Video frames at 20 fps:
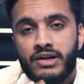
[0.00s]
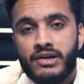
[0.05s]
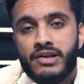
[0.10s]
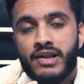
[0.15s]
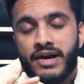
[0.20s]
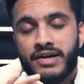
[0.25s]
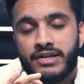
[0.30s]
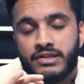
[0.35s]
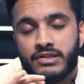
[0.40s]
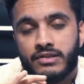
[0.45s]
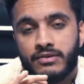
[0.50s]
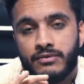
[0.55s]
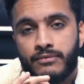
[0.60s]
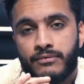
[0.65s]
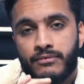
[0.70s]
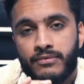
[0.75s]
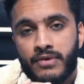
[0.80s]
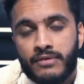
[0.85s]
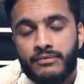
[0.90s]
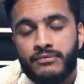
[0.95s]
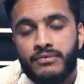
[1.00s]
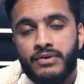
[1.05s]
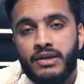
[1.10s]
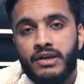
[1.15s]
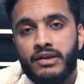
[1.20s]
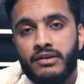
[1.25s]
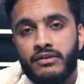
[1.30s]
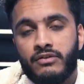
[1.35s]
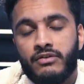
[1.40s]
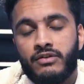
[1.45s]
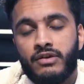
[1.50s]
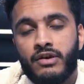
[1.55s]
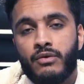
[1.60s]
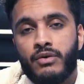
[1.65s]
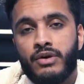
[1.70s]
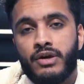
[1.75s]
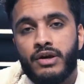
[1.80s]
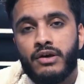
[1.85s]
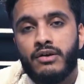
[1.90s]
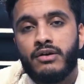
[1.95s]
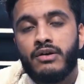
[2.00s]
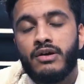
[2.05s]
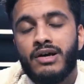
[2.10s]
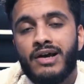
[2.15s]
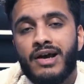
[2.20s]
nice fluffy interior